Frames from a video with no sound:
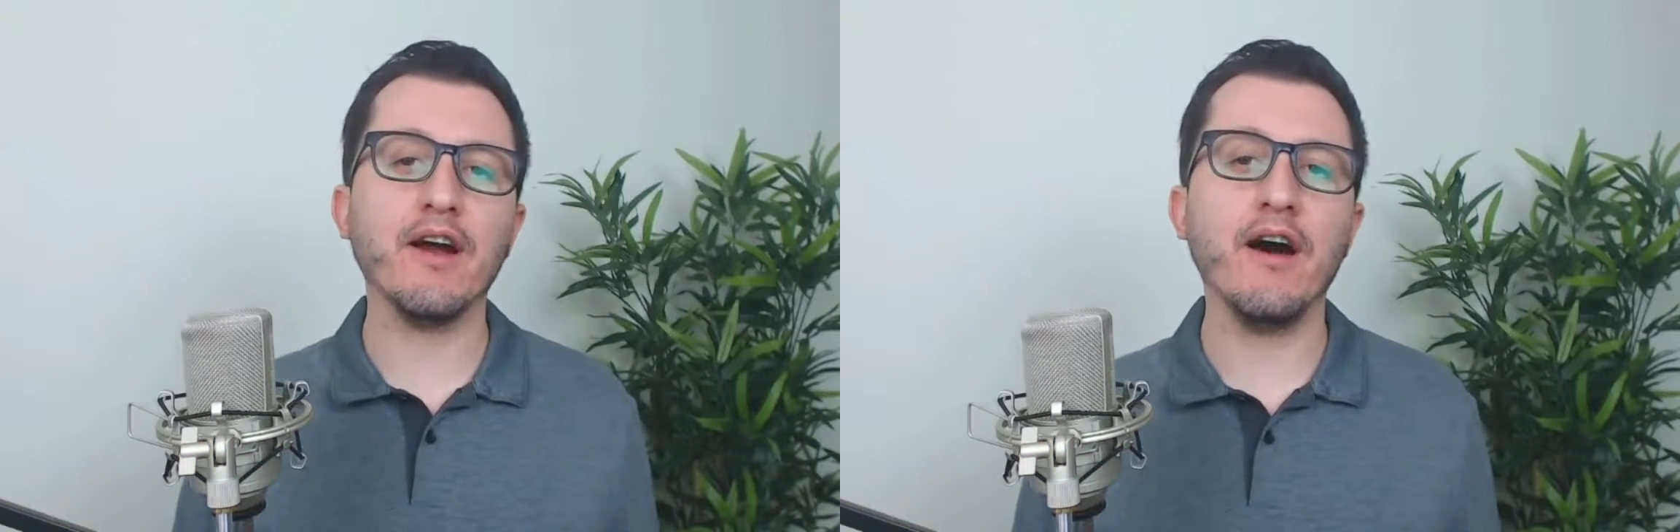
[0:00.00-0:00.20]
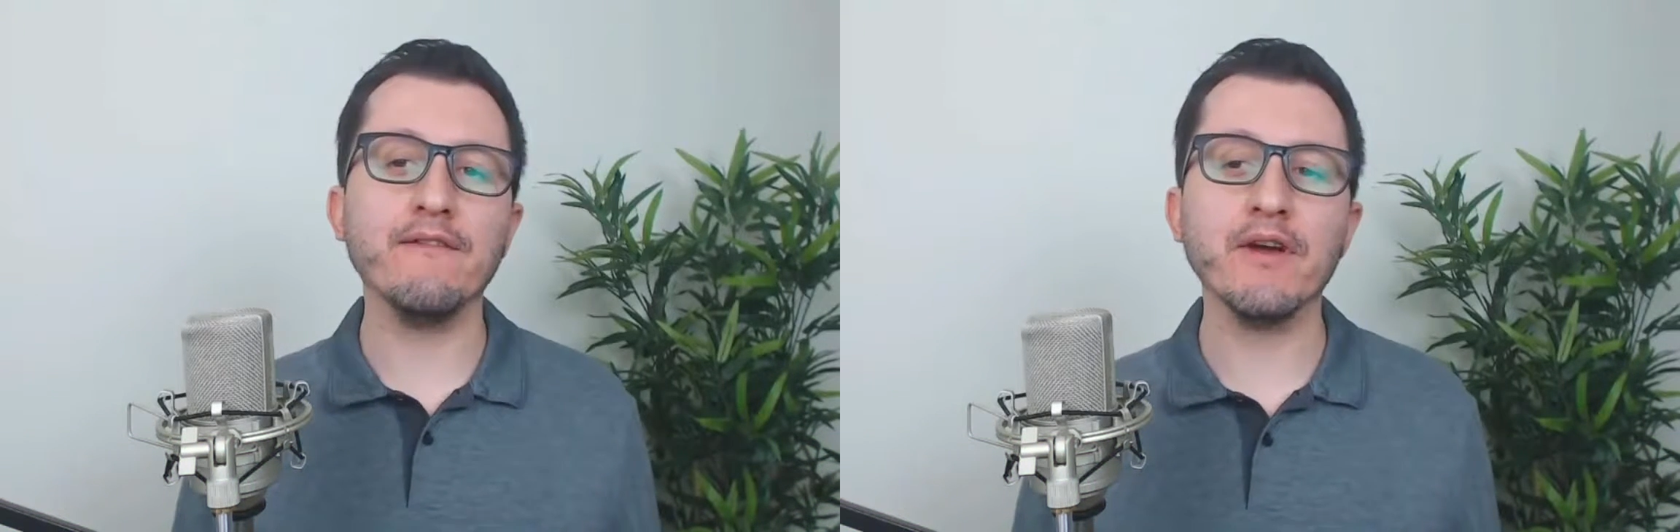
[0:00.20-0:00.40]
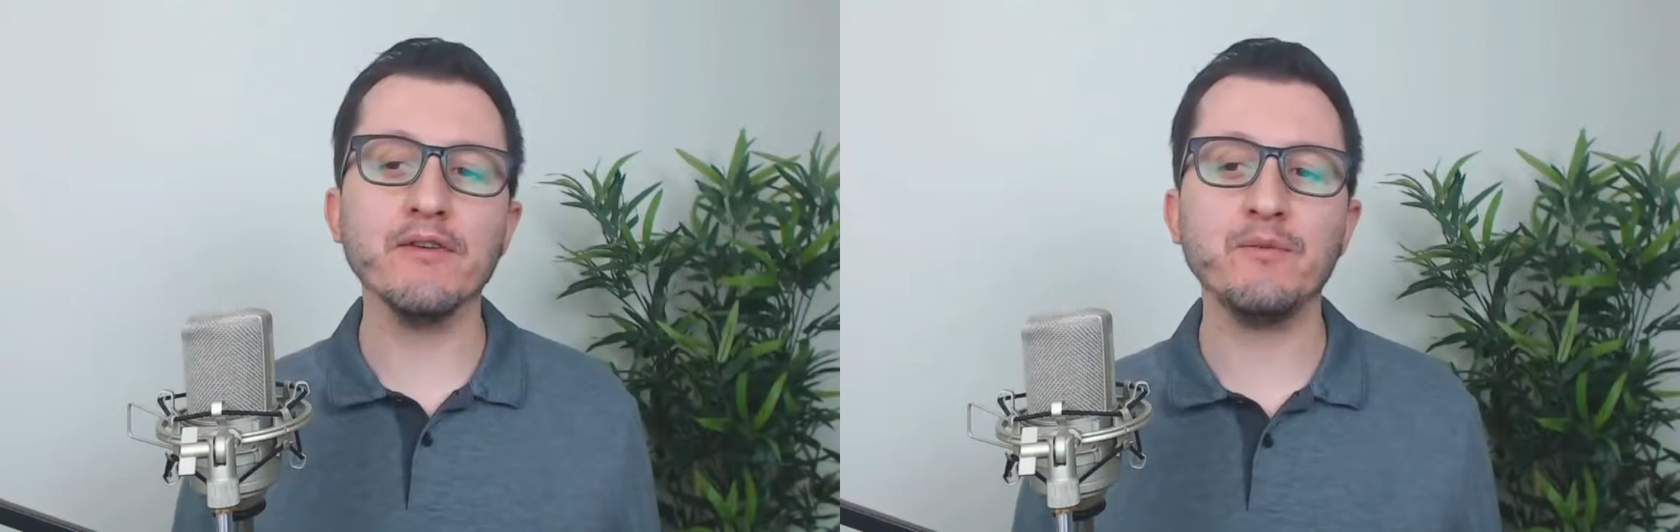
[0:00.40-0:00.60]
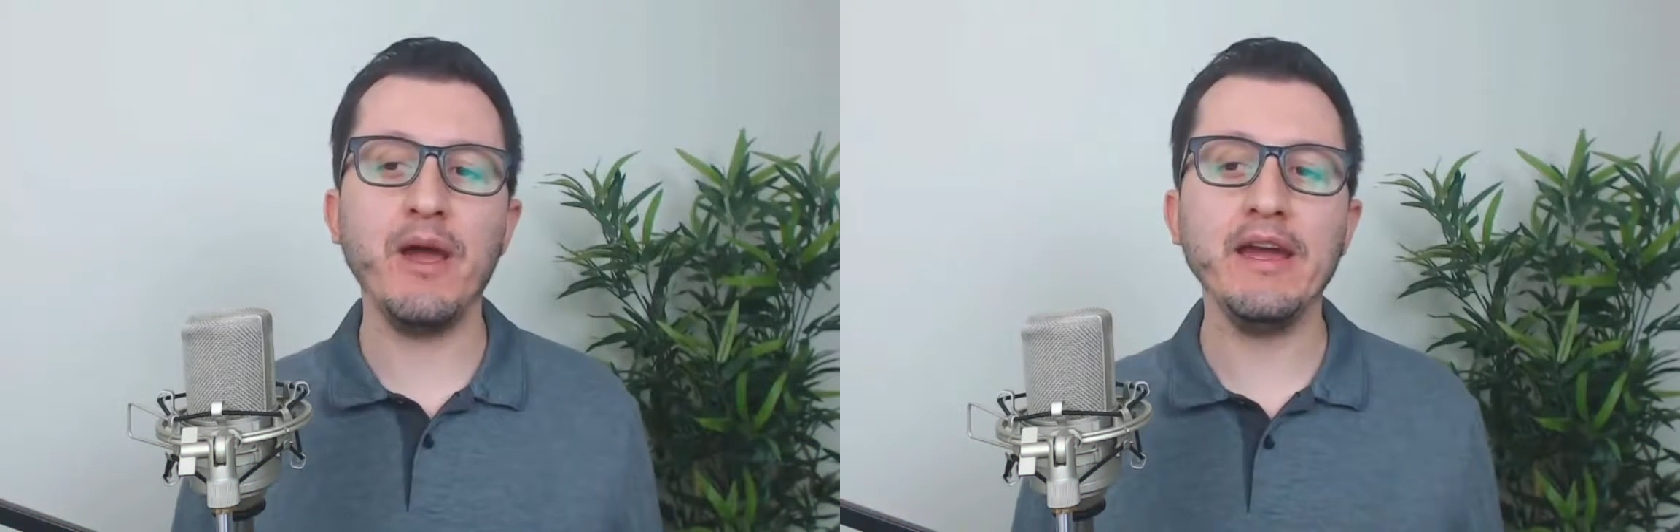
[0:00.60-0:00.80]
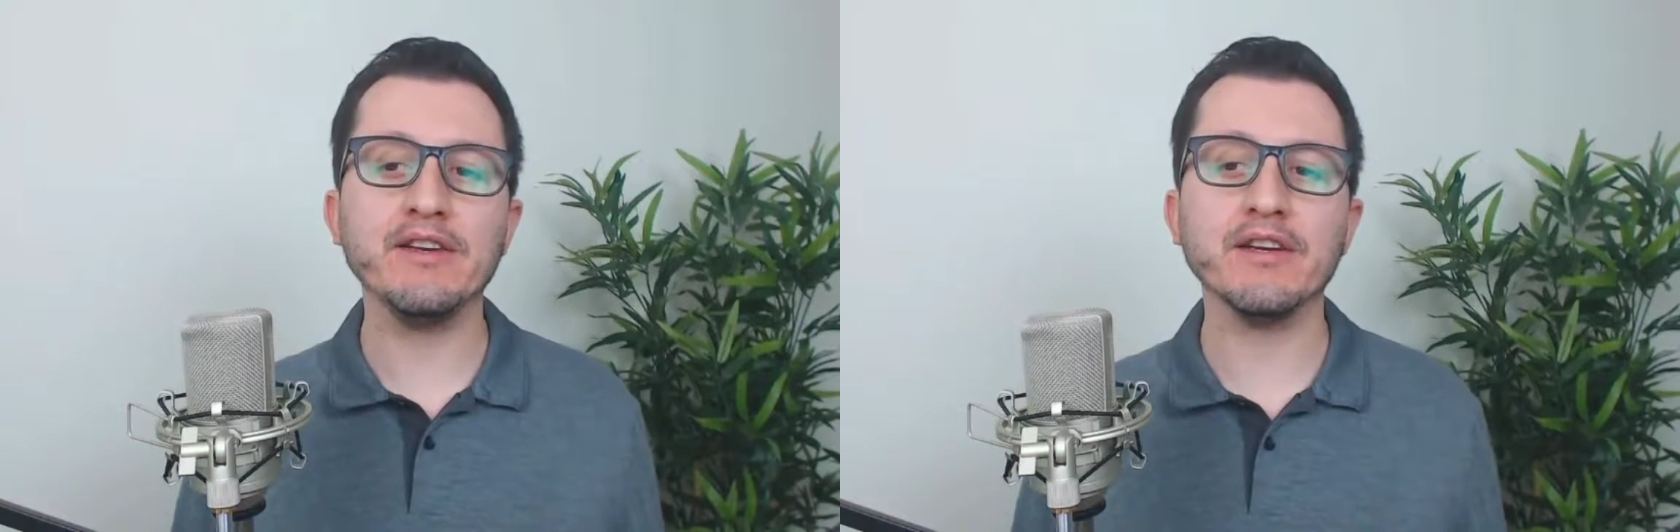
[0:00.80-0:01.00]
of those
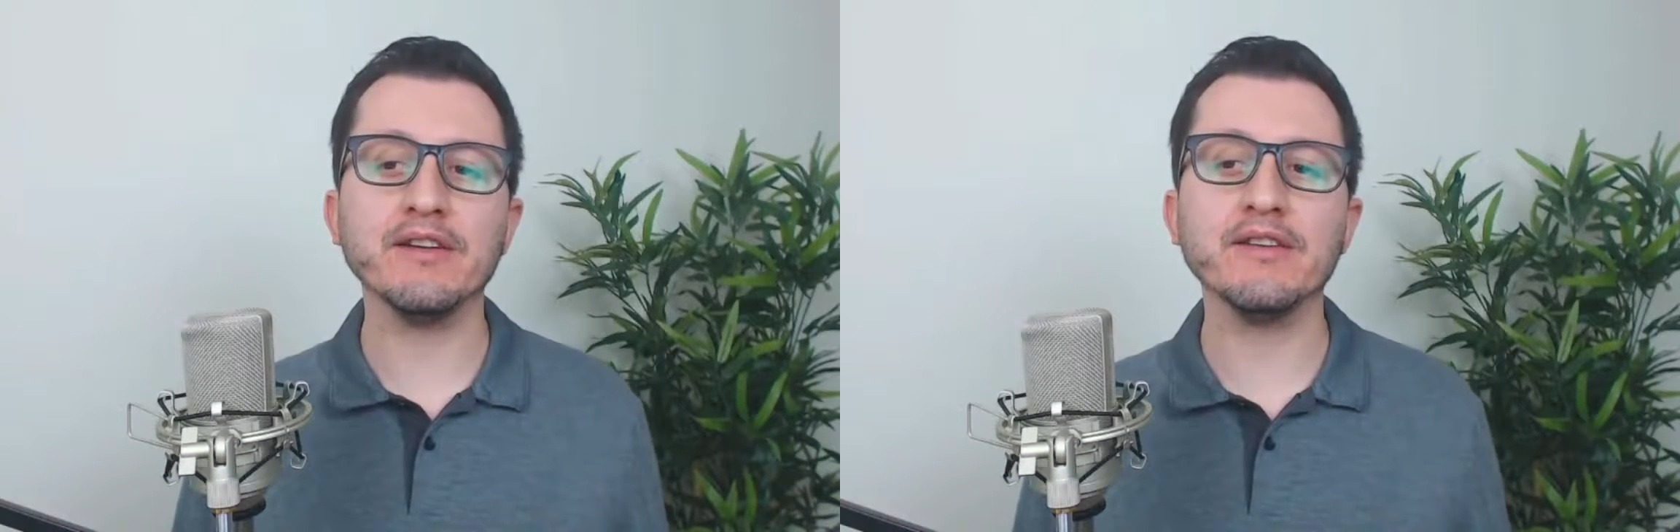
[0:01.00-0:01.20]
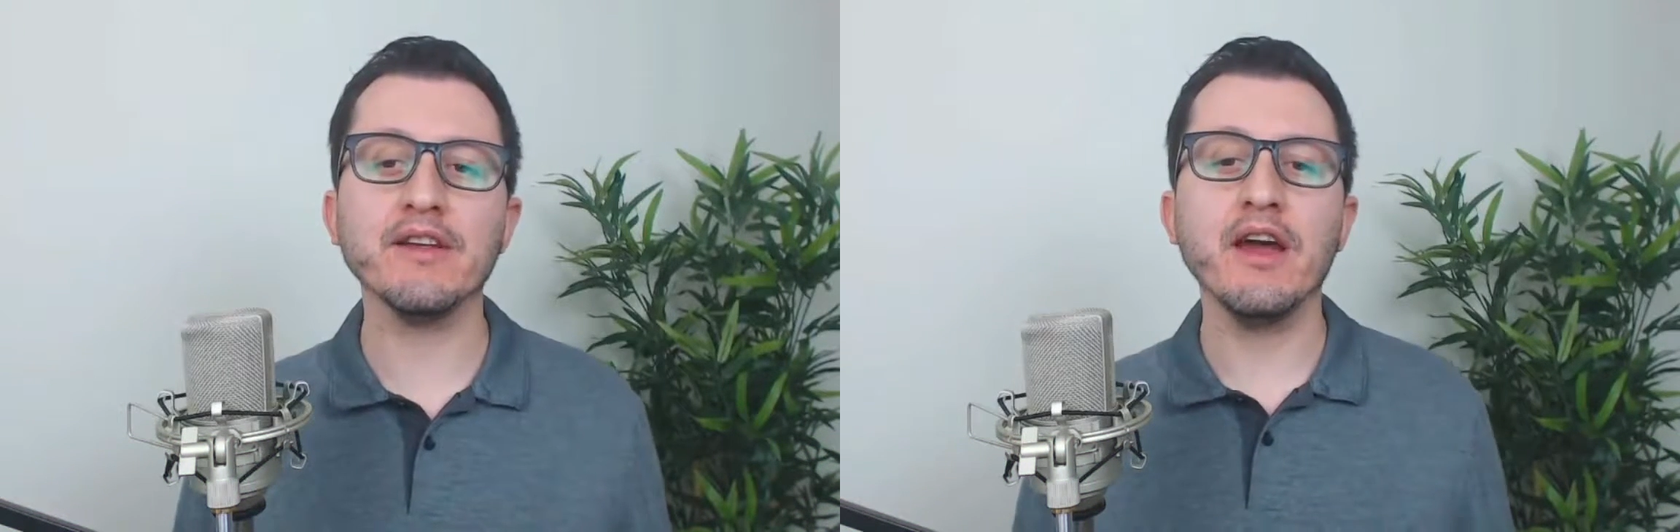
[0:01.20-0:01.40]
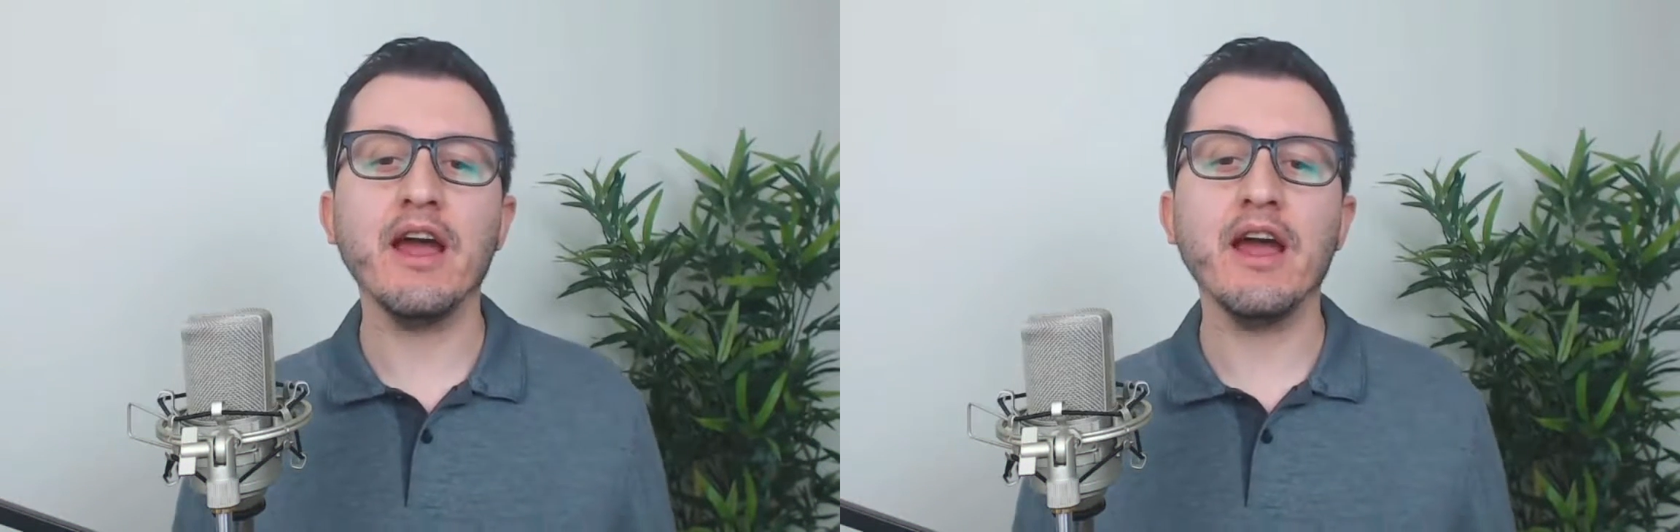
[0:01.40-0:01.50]
pages